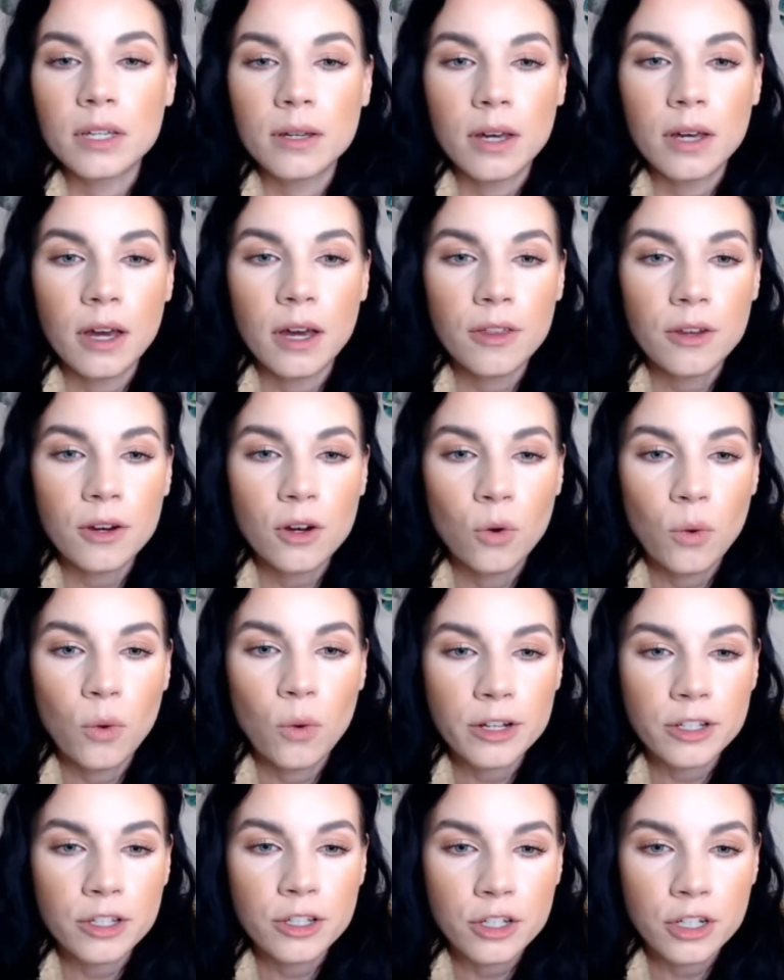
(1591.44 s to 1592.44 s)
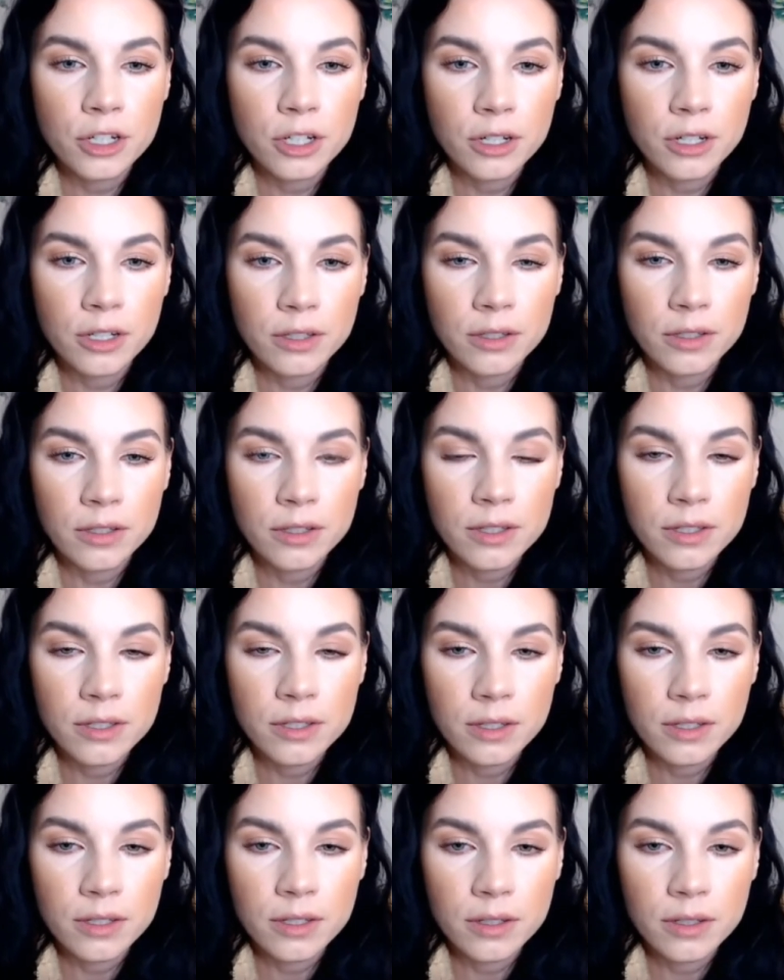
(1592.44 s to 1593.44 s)
Other
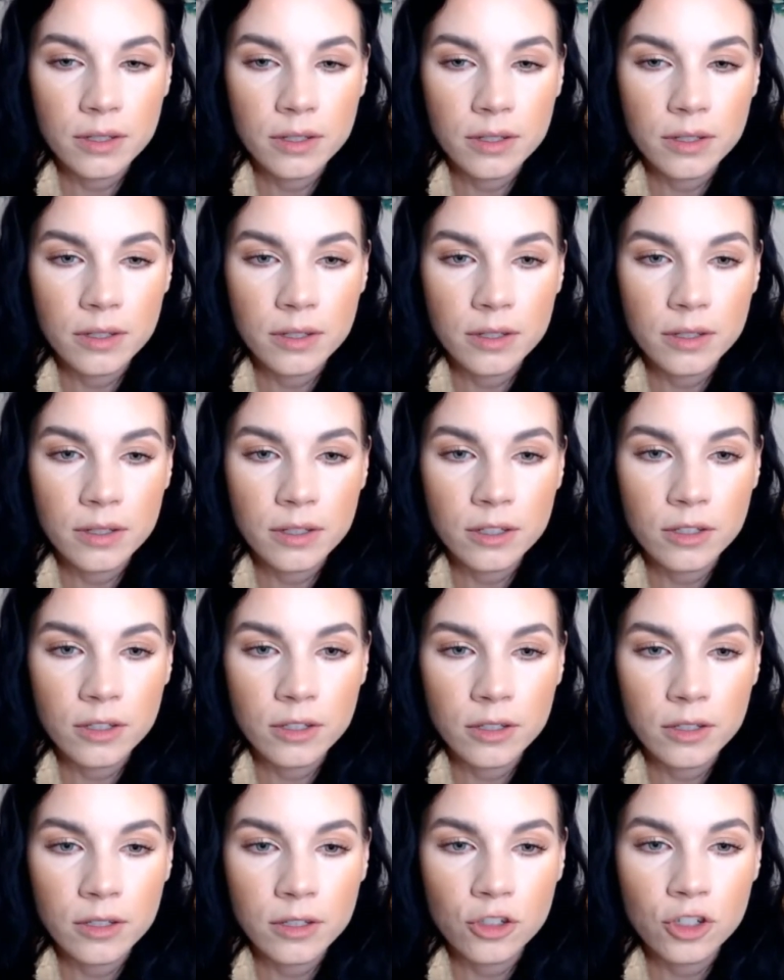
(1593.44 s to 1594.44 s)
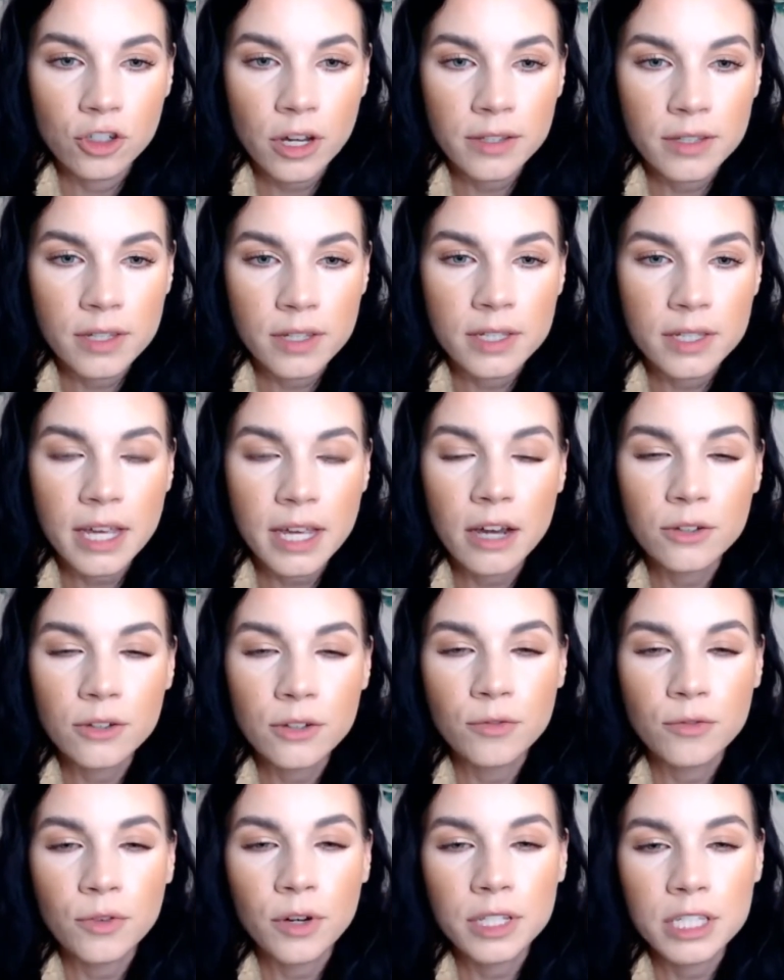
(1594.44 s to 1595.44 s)
questions. John says, how to
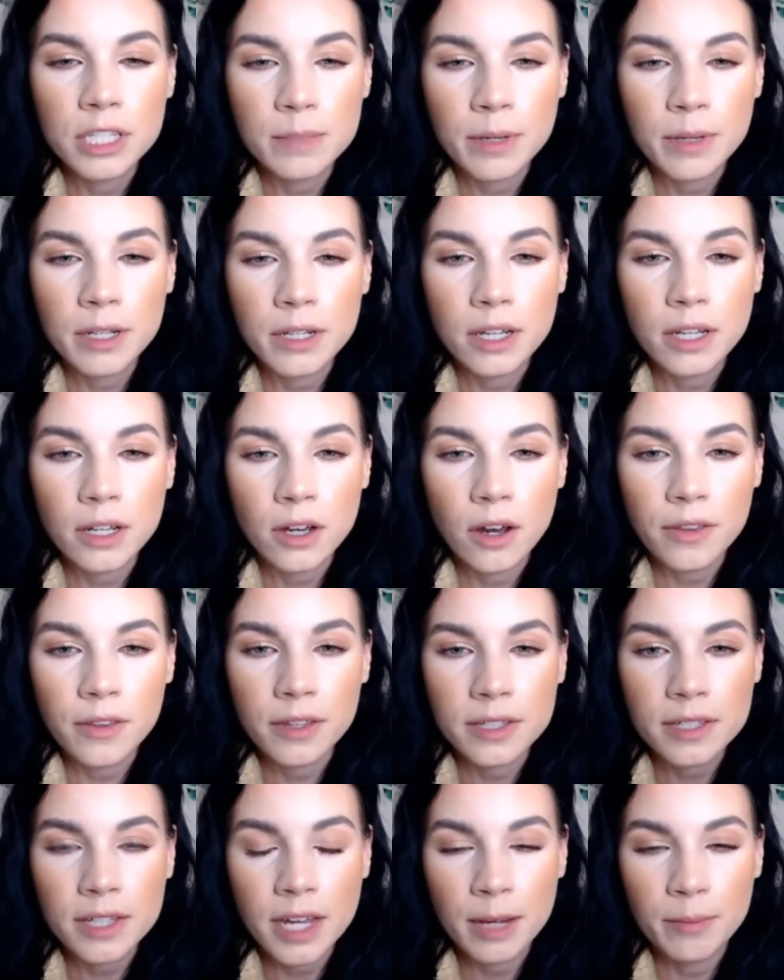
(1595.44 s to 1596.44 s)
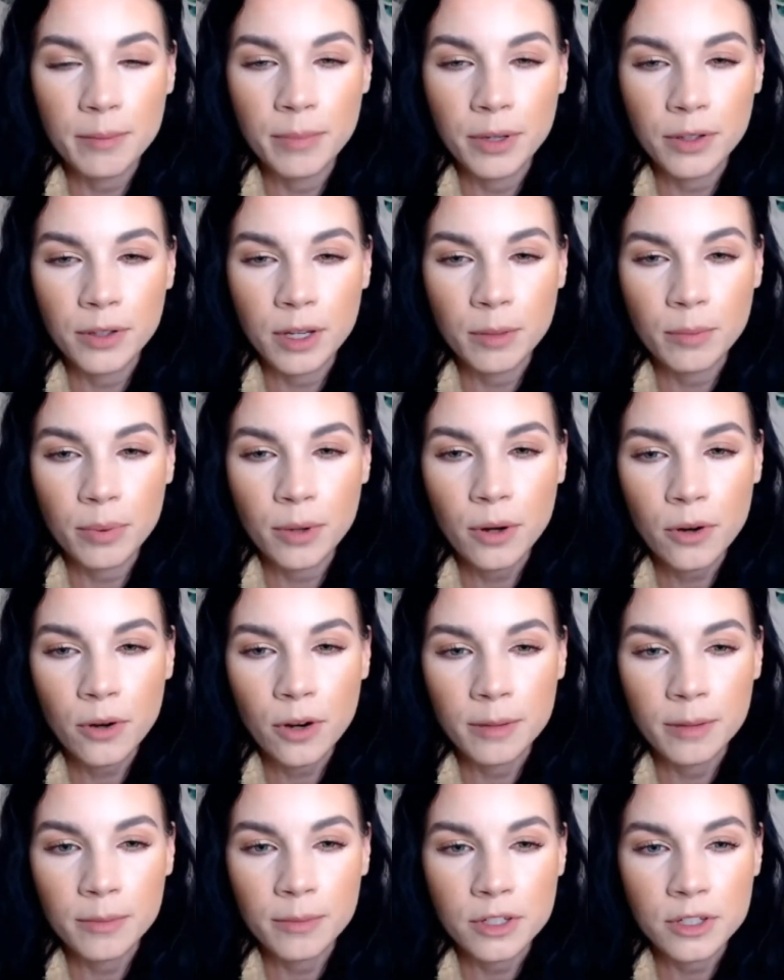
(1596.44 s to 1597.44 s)
avoid spending all this time building
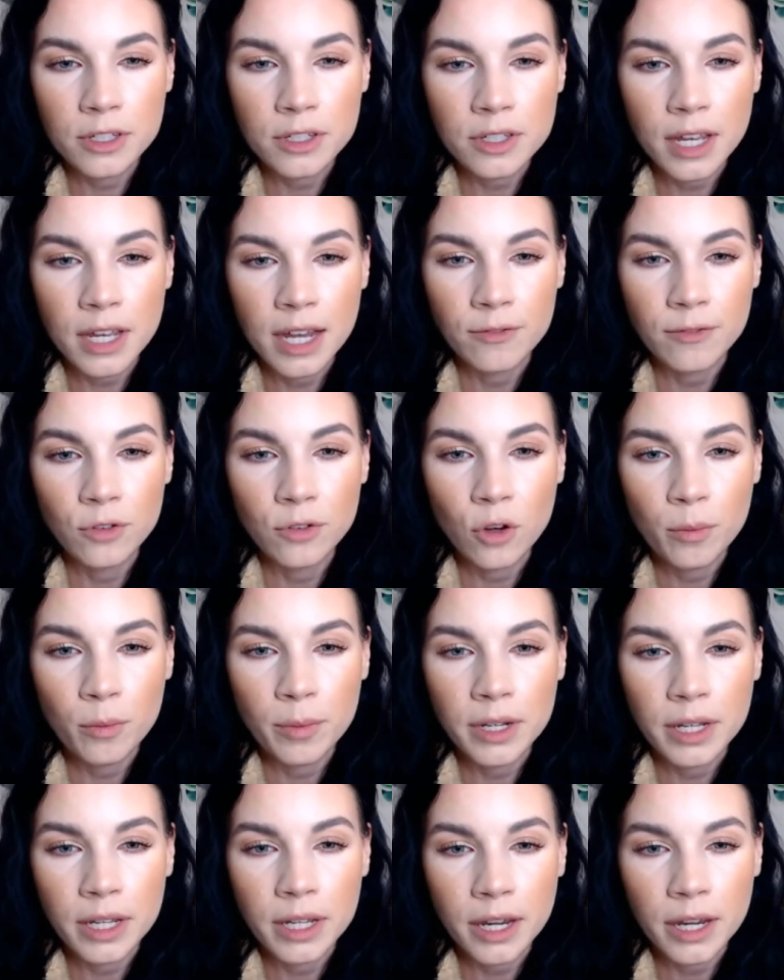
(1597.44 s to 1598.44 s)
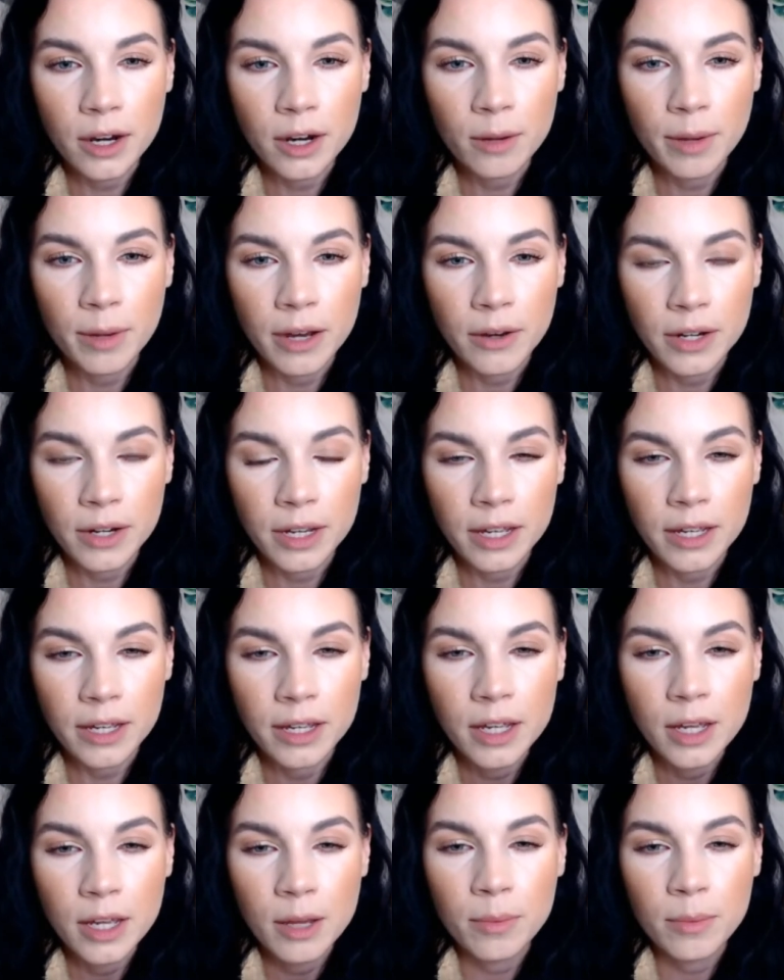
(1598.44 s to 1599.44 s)
programs just to have nobody care about it,
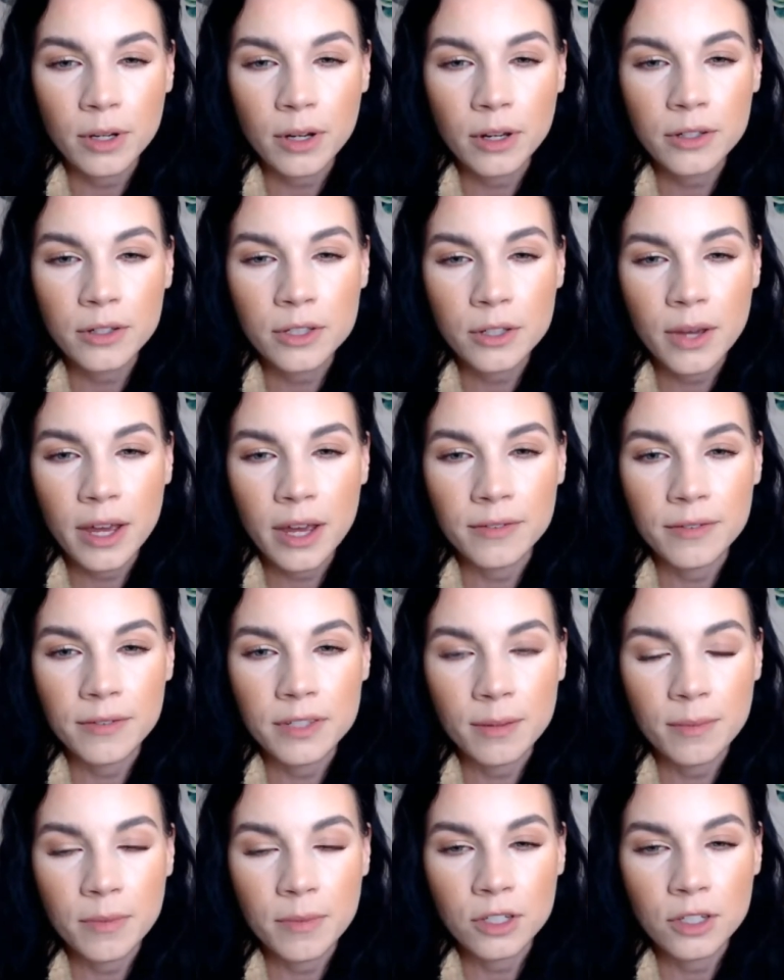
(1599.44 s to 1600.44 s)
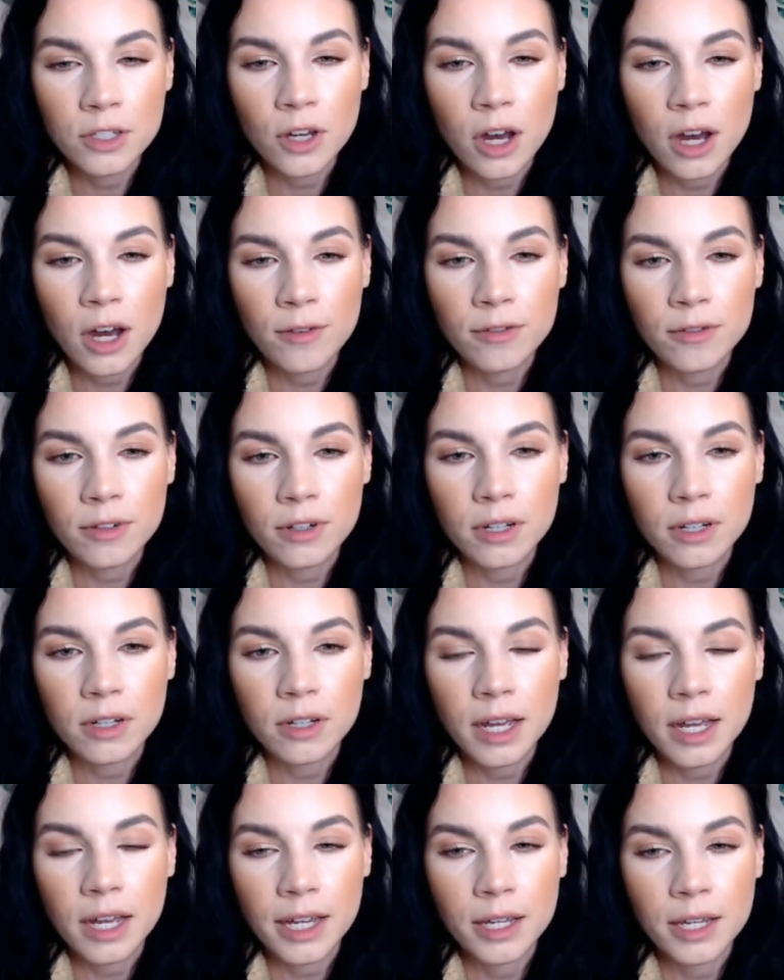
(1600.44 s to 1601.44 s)
but also have something to offer a
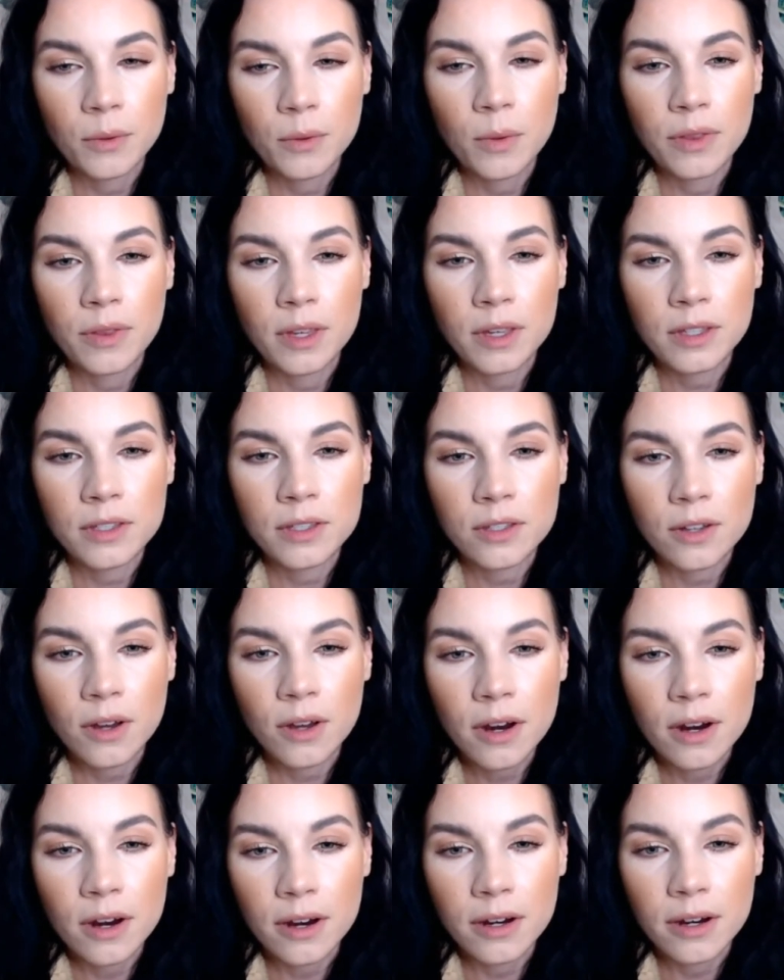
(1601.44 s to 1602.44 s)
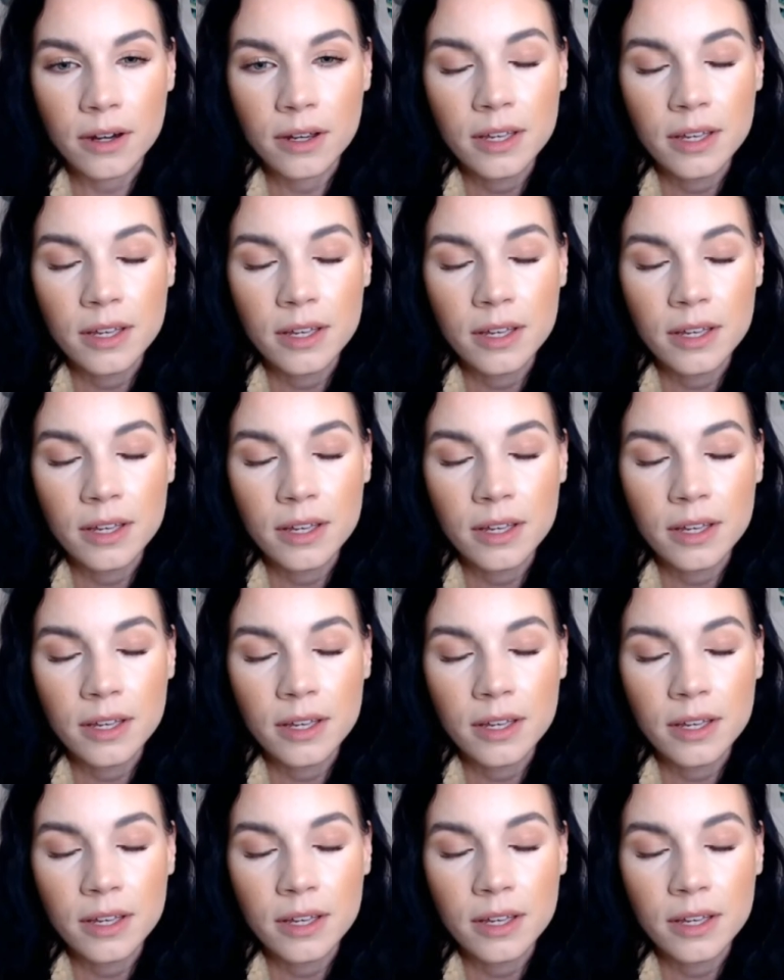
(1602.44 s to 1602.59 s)
client when they start?